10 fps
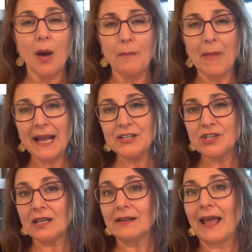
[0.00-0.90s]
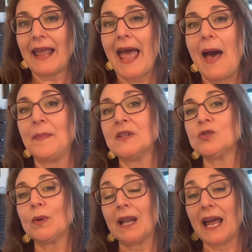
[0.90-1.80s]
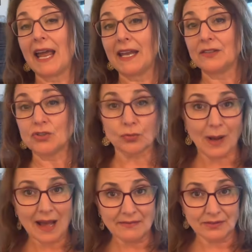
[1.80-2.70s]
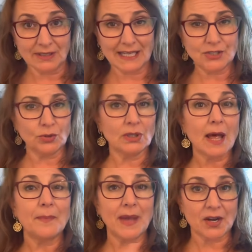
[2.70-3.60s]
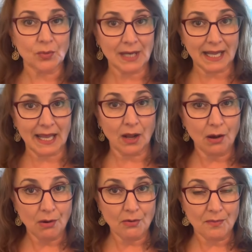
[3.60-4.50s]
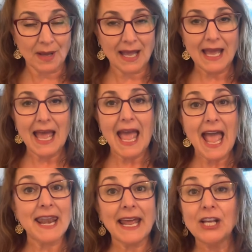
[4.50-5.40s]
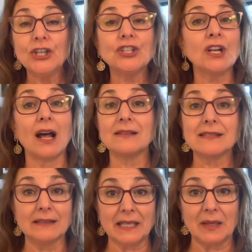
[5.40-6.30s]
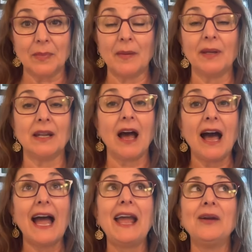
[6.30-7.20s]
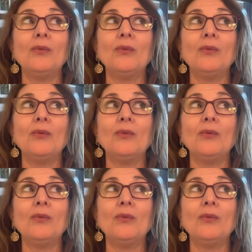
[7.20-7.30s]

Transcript: My jet lag happens when I travel. I do a lot better when I get home, and I could not sleep. I mean, I